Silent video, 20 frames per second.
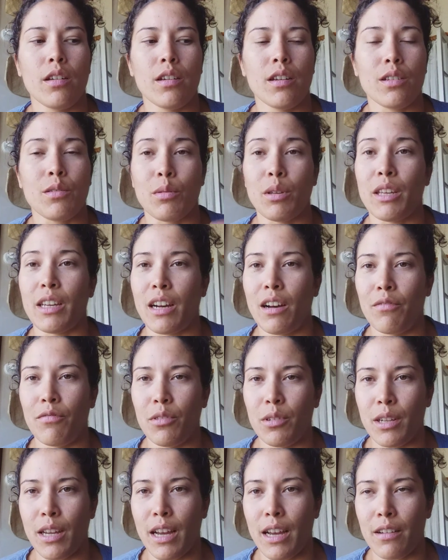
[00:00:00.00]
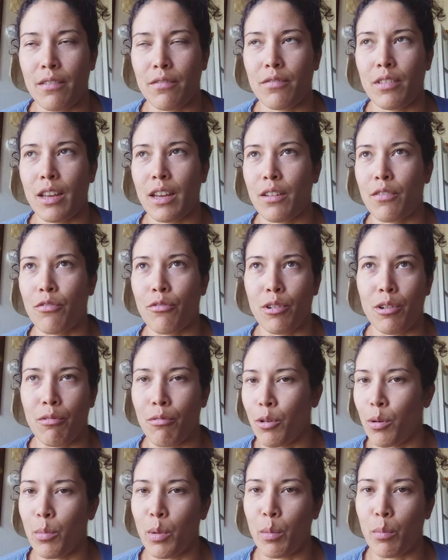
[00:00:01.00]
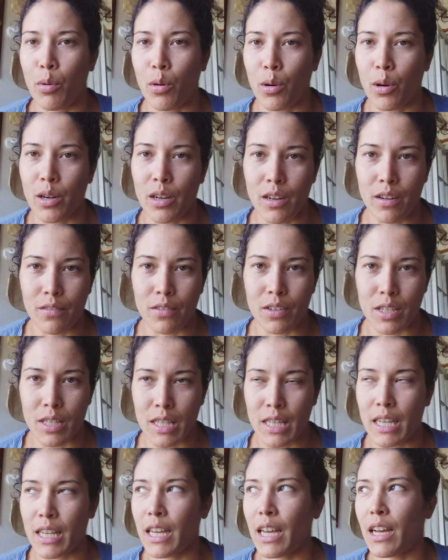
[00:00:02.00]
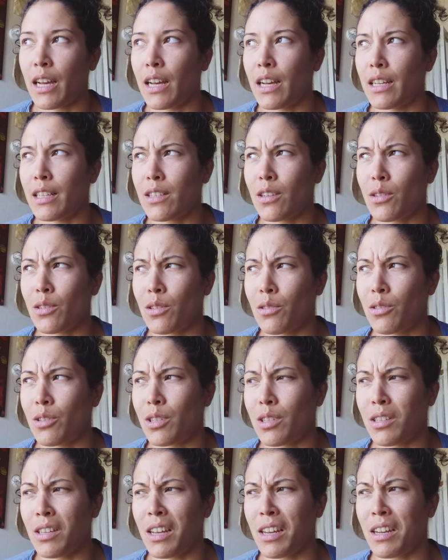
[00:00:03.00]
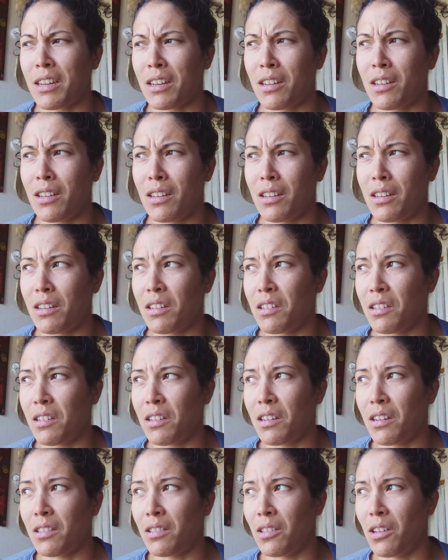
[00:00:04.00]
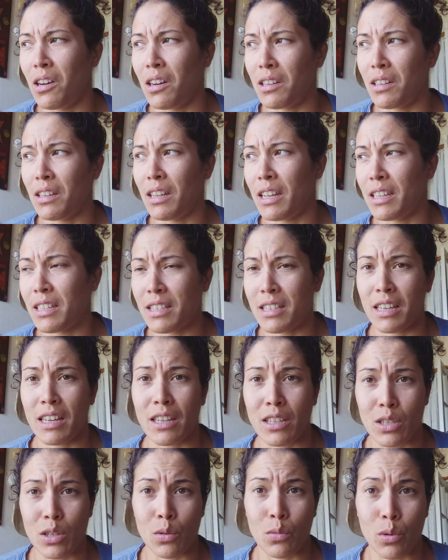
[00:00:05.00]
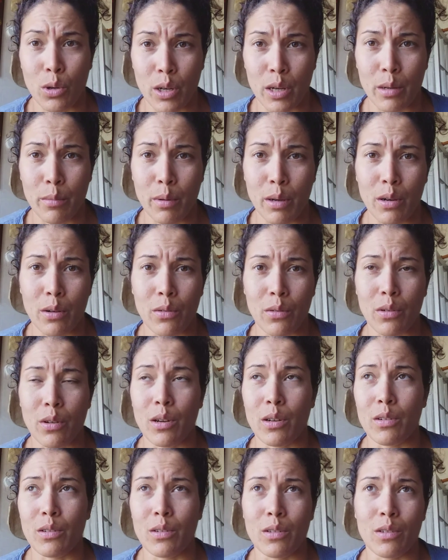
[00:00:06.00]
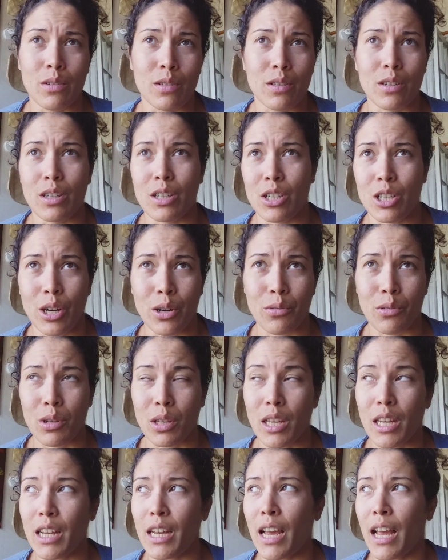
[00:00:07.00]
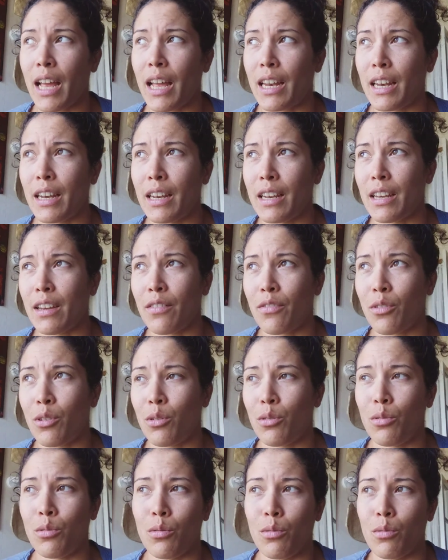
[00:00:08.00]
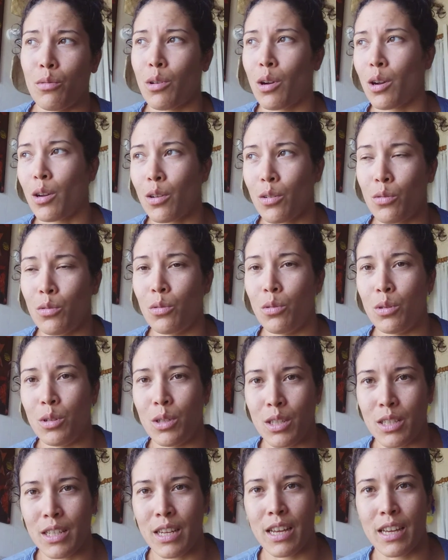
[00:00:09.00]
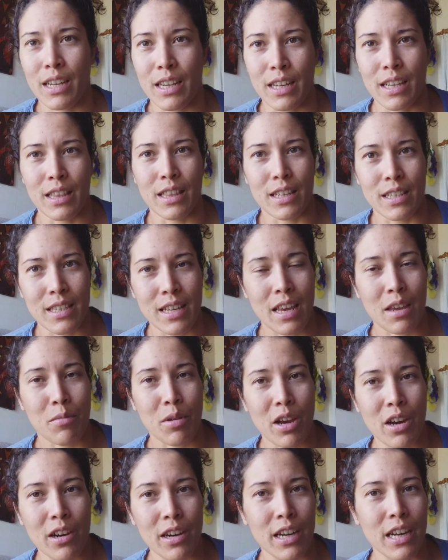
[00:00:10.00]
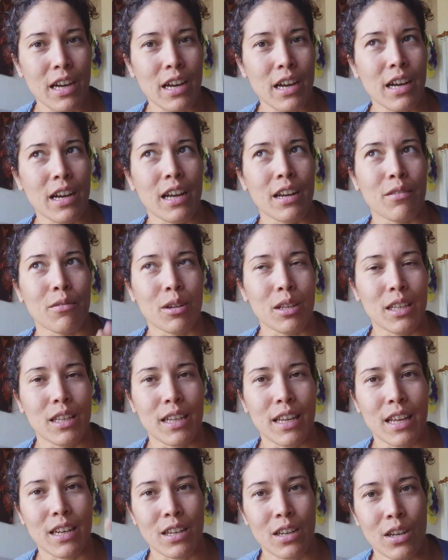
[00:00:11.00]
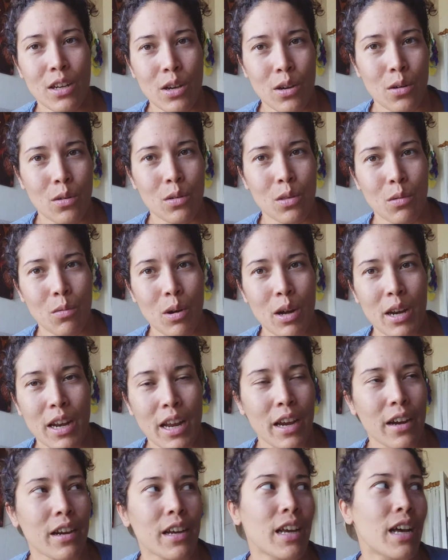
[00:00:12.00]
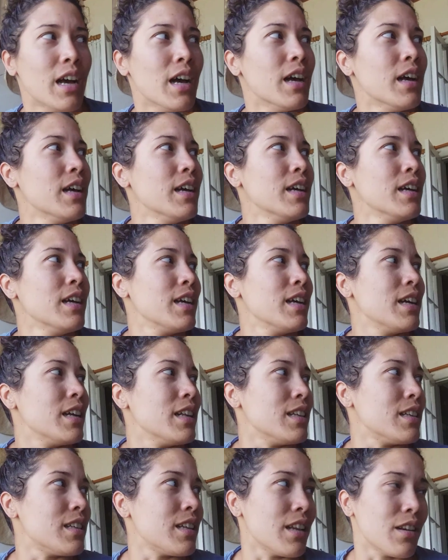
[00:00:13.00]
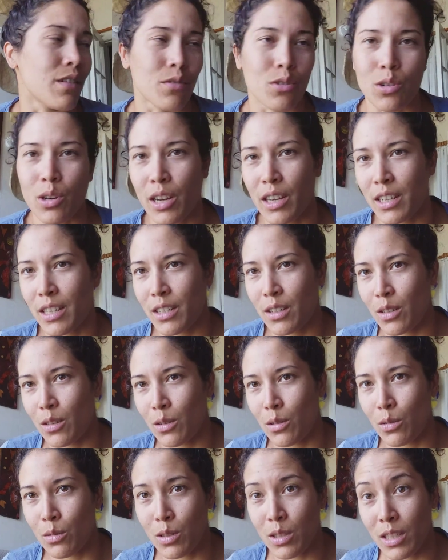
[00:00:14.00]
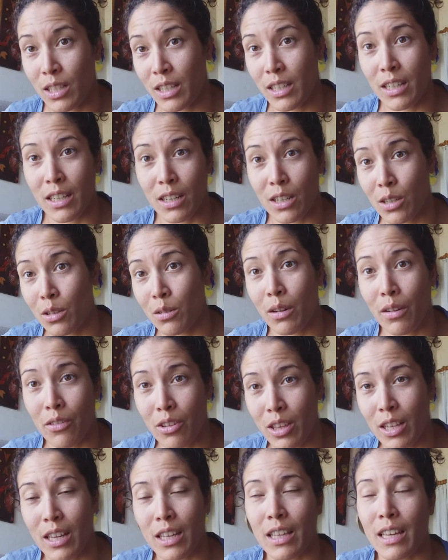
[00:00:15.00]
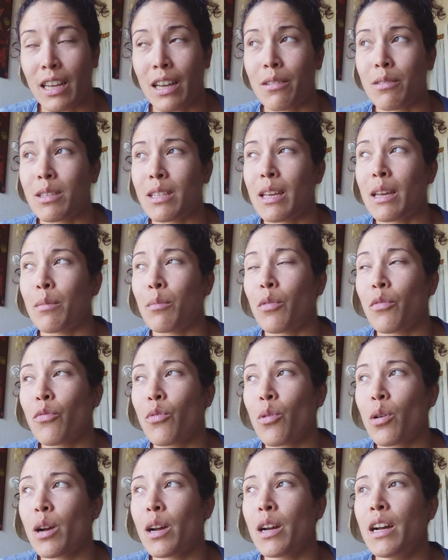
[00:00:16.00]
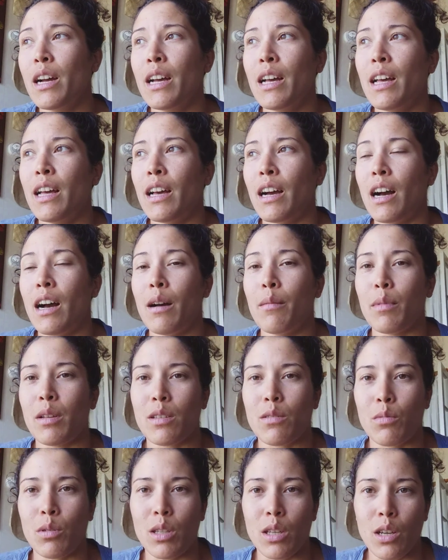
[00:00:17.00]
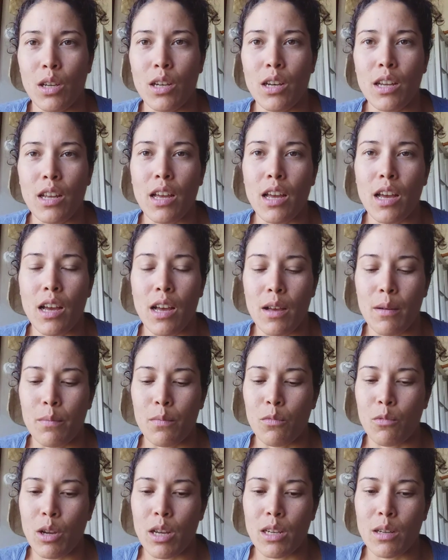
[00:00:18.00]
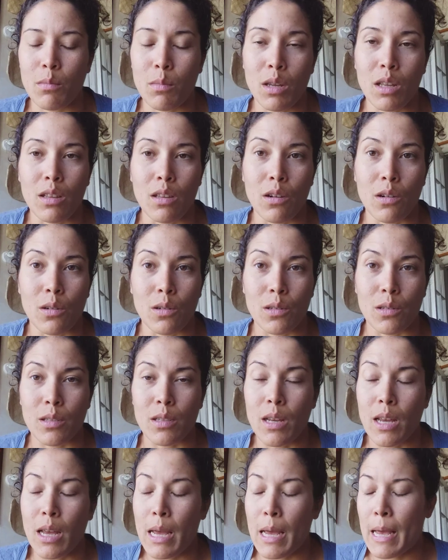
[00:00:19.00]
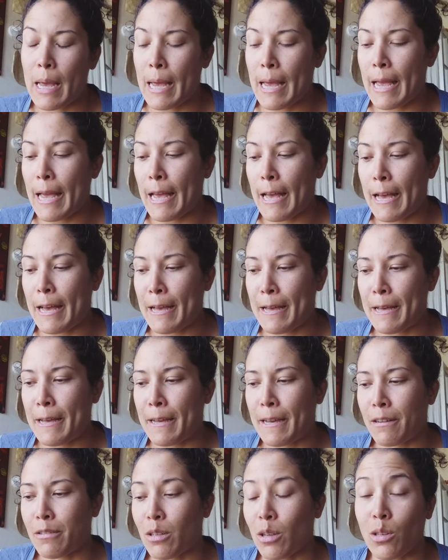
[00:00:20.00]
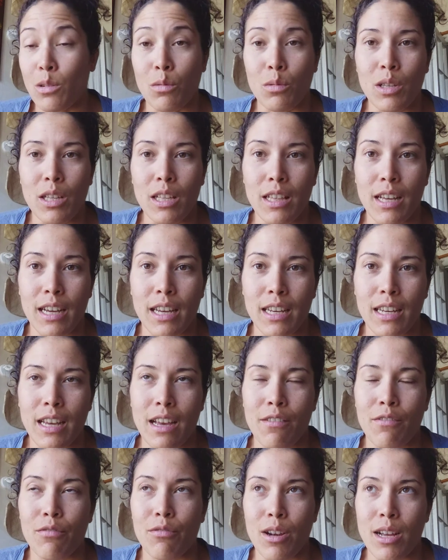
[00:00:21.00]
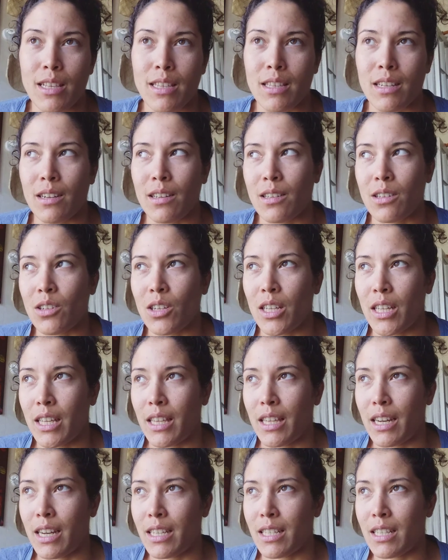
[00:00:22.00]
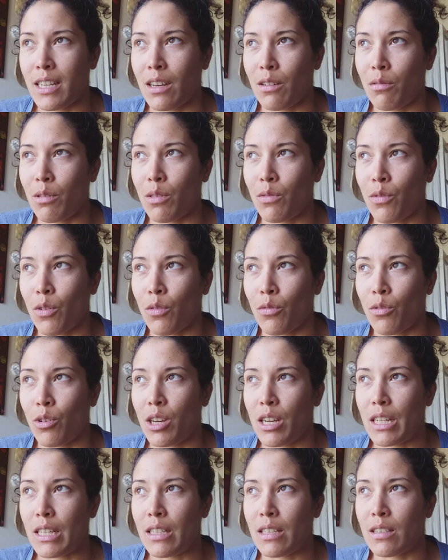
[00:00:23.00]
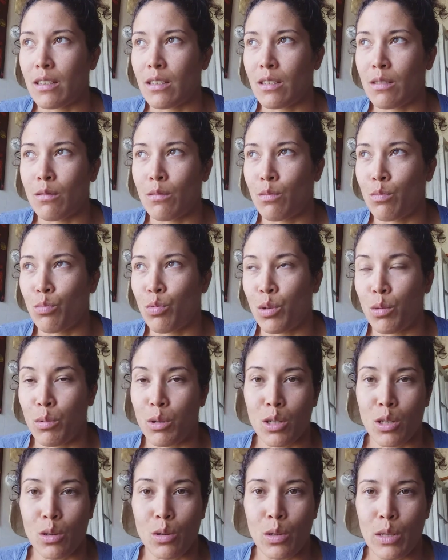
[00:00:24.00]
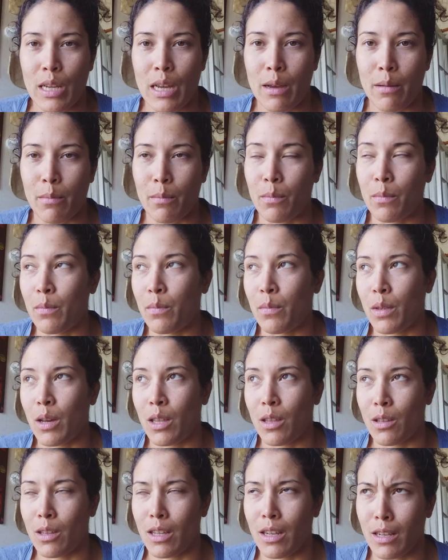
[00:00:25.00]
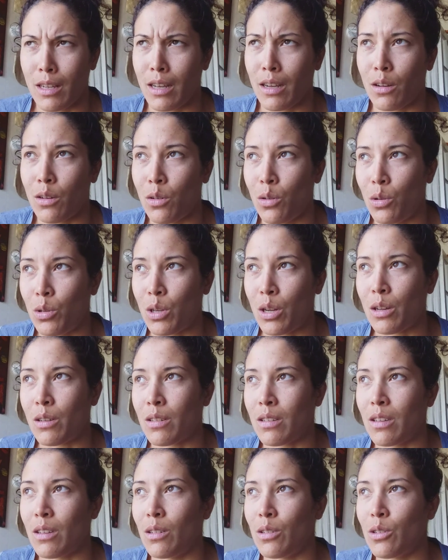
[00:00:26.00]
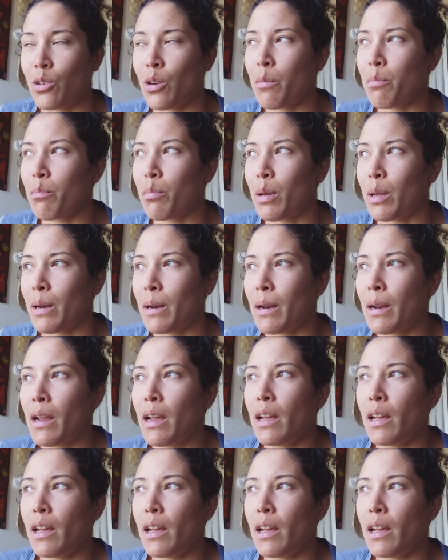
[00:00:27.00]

it's really helpful to have like free room and board, obviously. It's also just like a lot less things to worry about generally, and if you are cool to stay in the same area and really get to know the one area instead of trying to see and do everything like I was saying before, it's a really good way to meet locals. I was also really lucky to have friends in Australia that I stayed with for free pretty much the whole time, other than the Gold Coast little trip. But